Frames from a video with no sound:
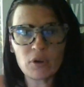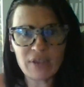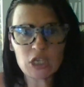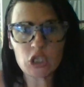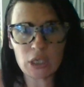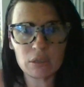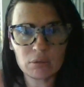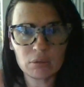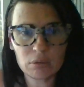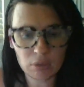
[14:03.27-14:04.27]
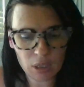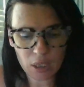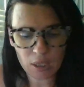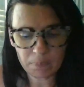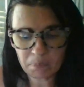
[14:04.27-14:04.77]
motivation
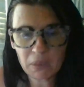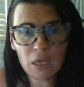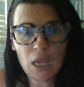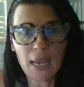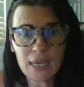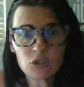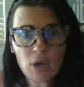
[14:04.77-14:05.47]
um, and